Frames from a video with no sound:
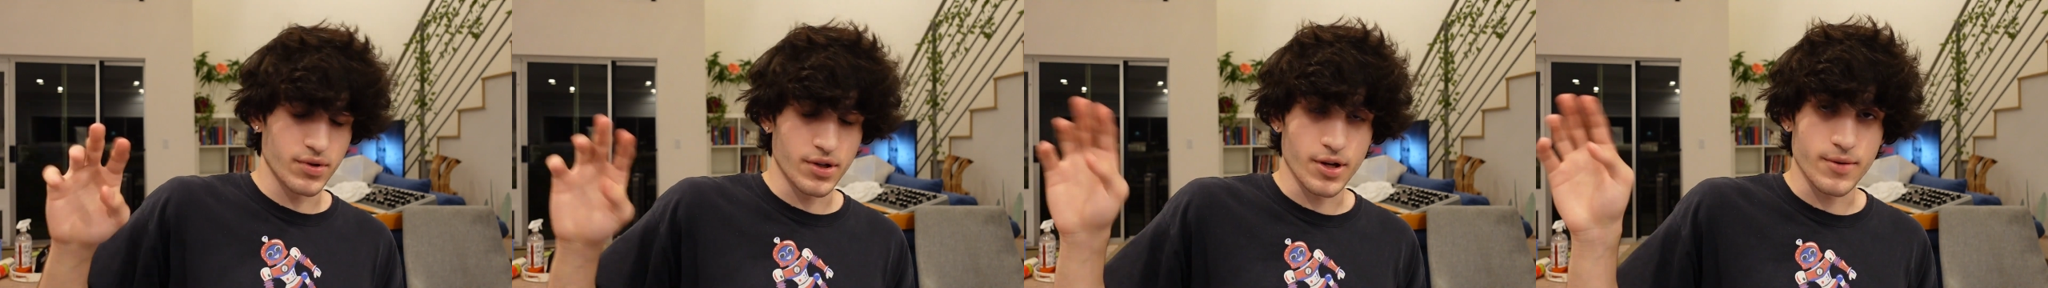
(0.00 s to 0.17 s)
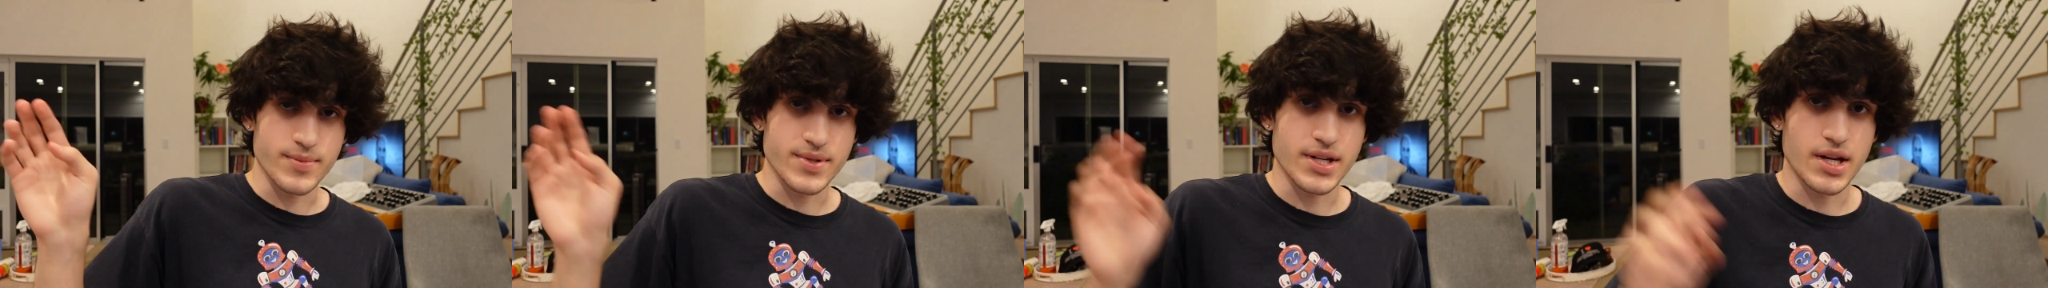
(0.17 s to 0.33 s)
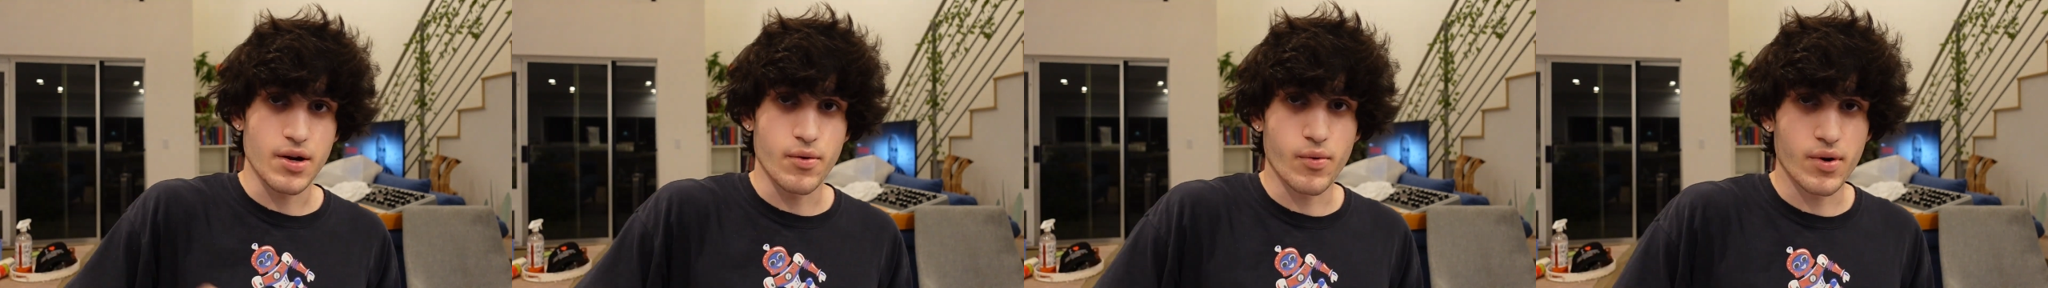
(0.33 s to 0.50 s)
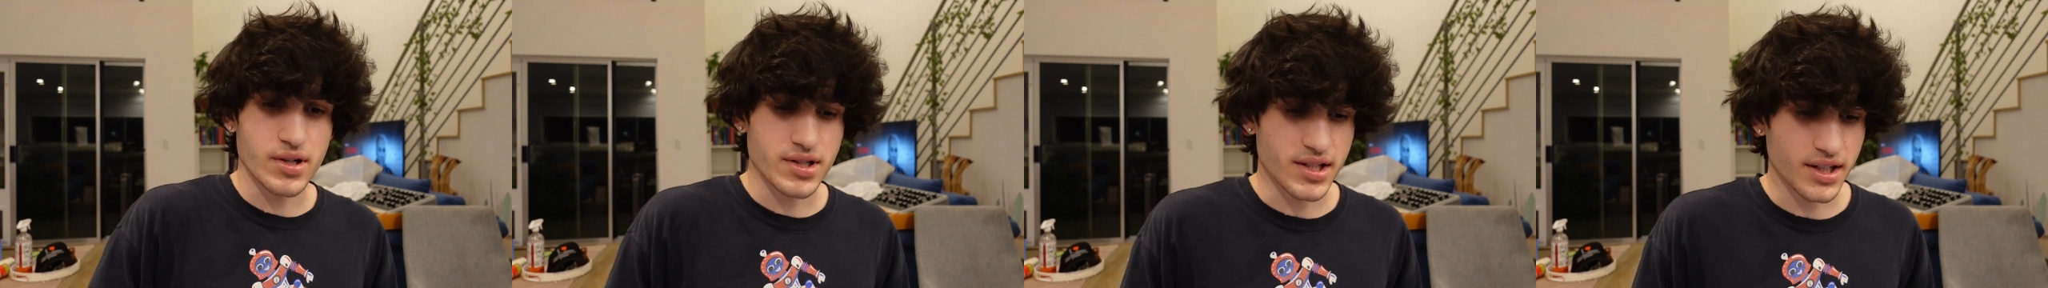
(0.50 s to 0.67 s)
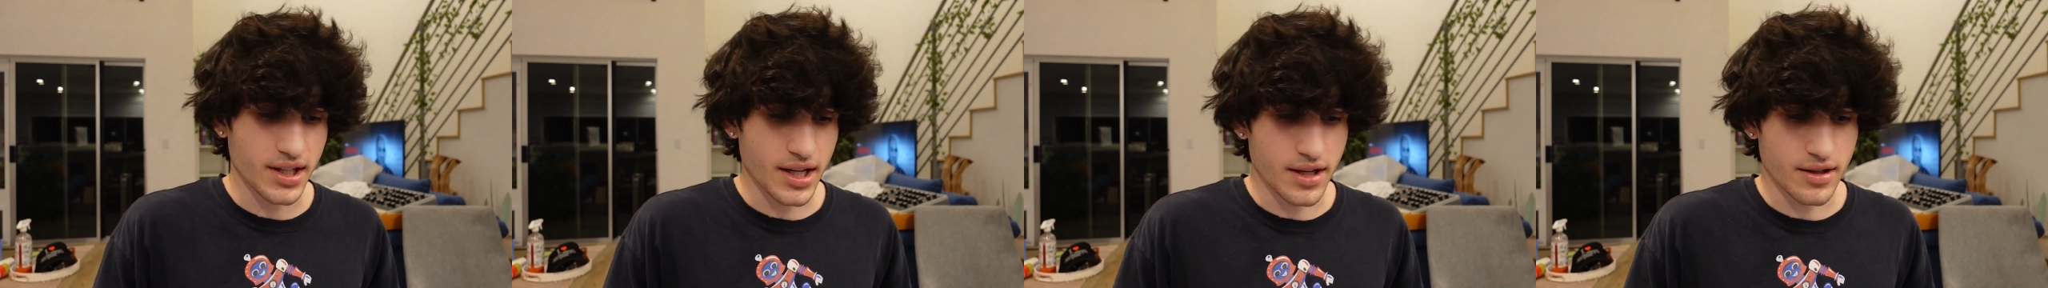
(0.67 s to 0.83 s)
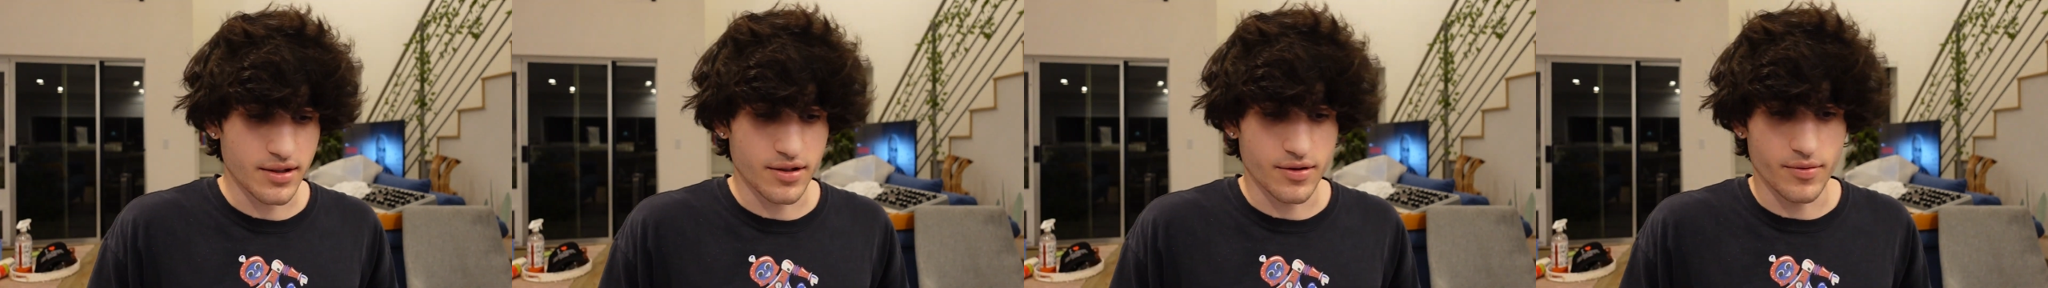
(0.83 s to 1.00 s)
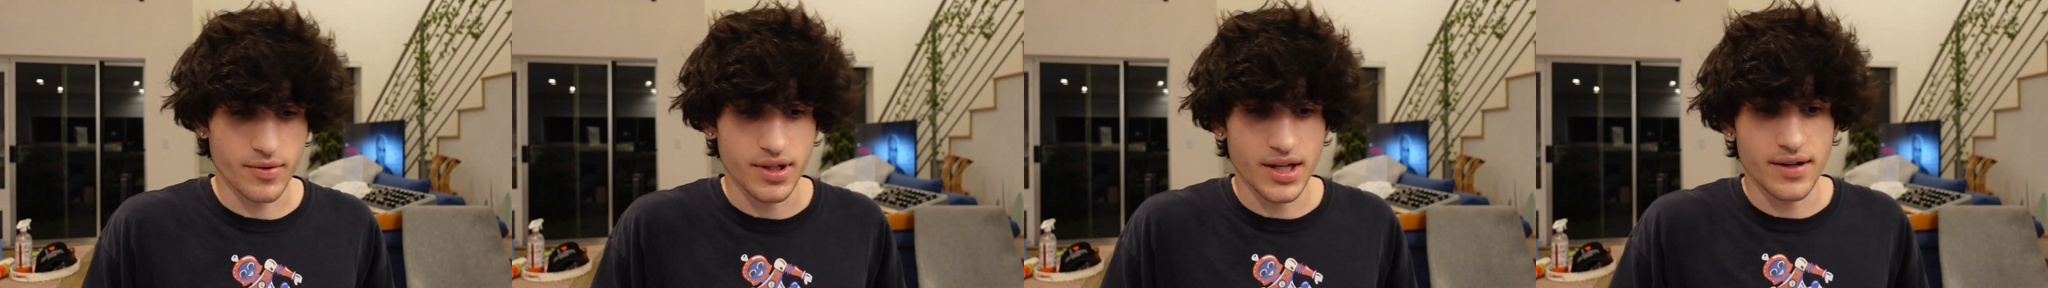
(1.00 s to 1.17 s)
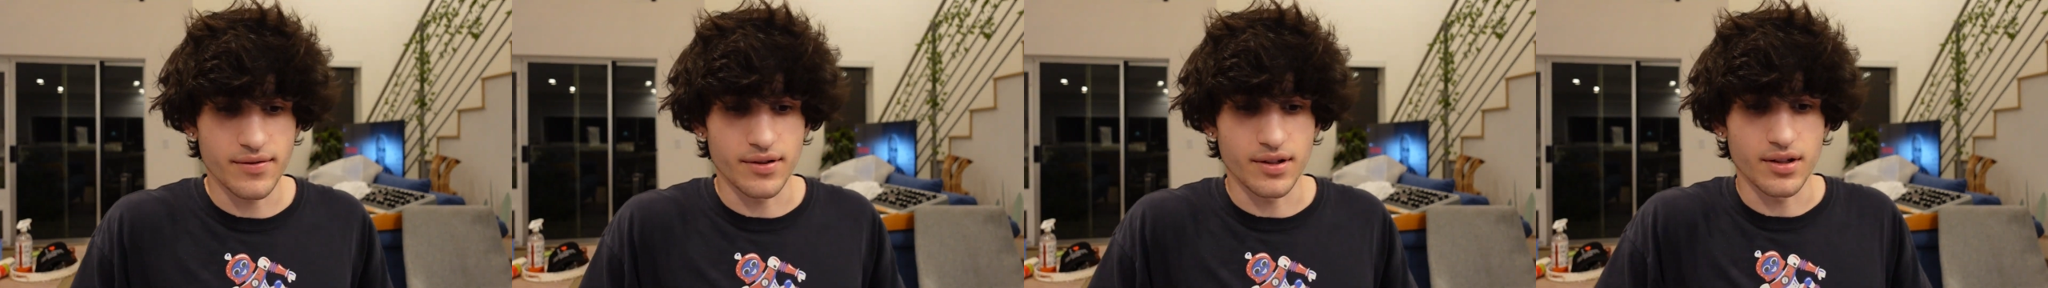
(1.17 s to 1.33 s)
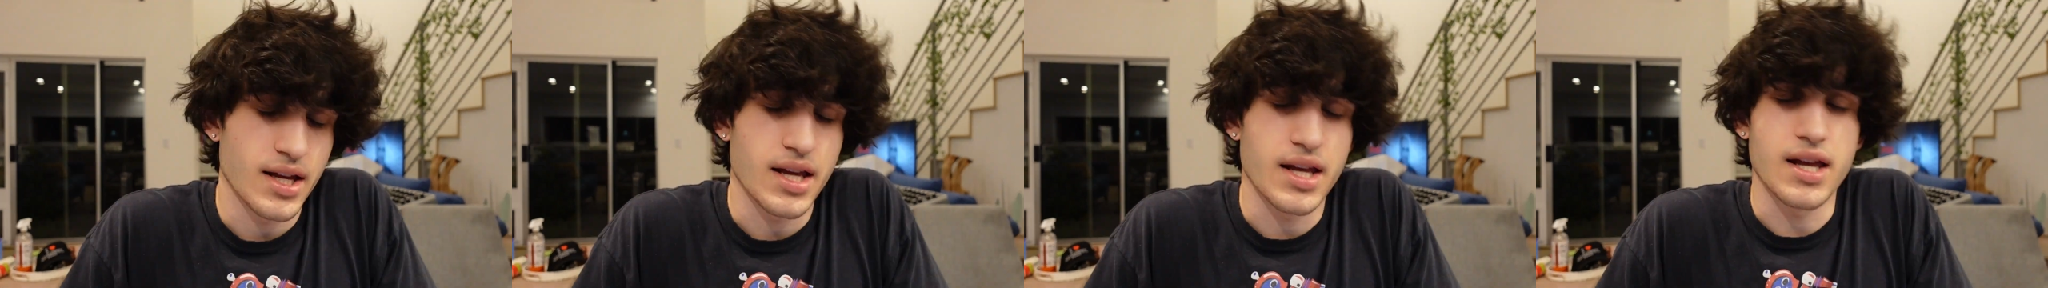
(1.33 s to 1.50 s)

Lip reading: you know what I'm saying, work together or whatever.